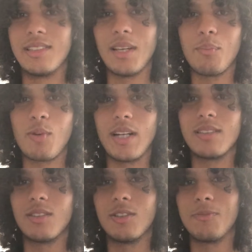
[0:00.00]
same
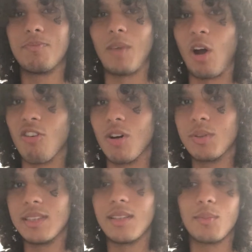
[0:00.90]
price or
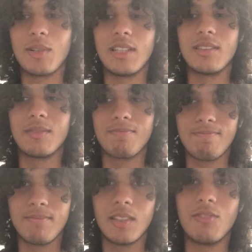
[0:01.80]
around the same price,
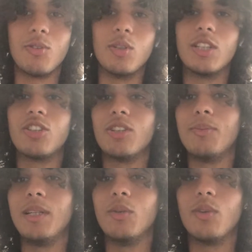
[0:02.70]
Foden should
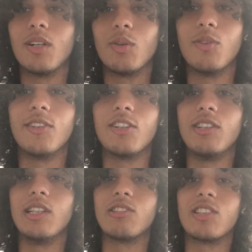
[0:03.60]
be the one over
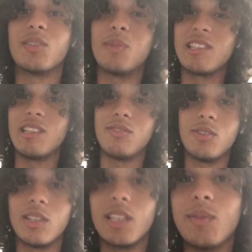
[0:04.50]
Grealish, especially if
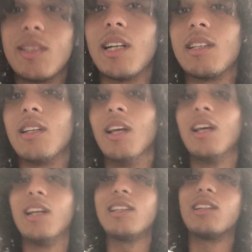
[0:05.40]
Foden keeps starting.
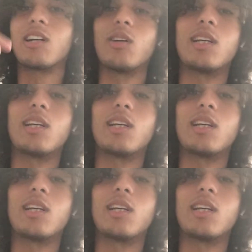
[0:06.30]
Let's look out